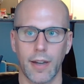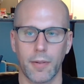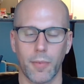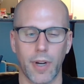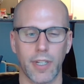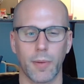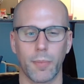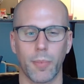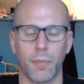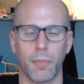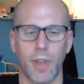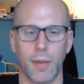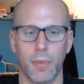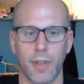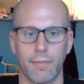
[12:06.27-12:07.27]
Wind up with
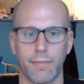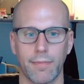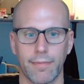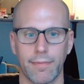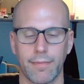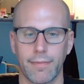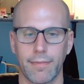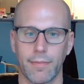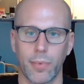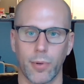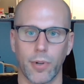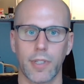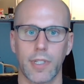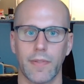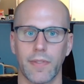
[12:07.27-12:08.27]
maybe
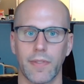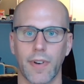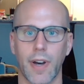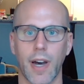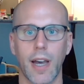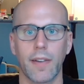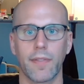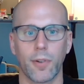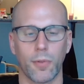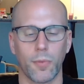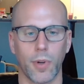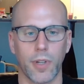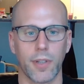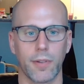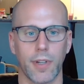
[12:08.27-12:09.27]
0.75 or
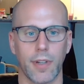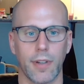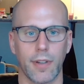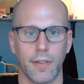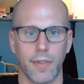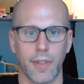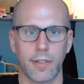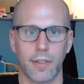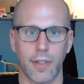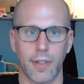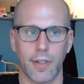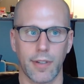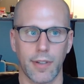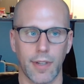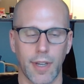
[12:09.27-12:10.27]
1 unit of
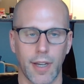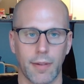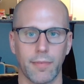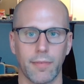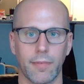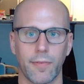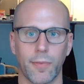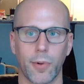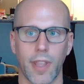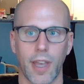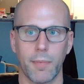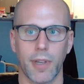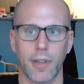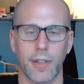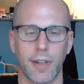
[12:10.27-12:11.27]
insulin for
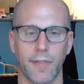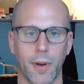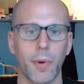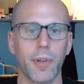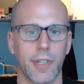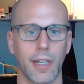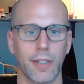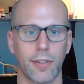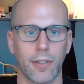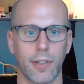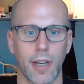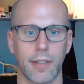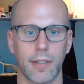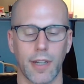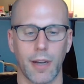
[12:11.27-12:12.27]
that meal. And if I wasn't
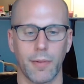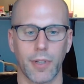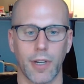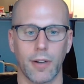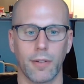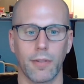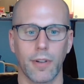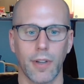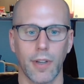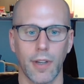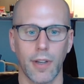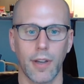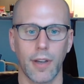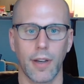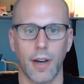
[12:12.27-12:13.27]
exercising, I would go
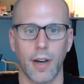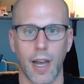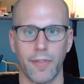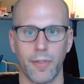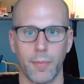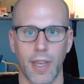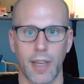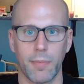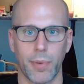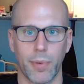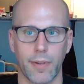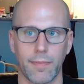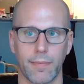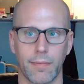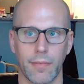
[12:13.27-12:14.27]
high from that,
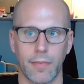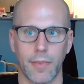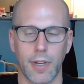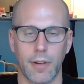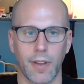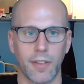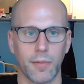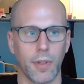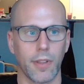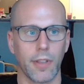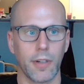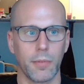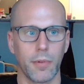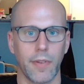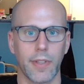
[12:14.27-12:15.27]
but it gives me a
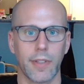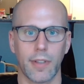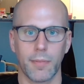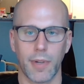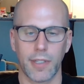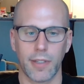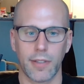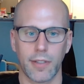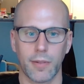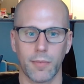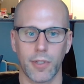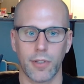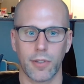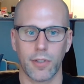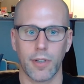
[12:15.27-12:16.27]
little bit of insulin in my system,
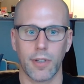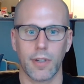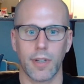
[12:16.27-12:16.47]
which is good.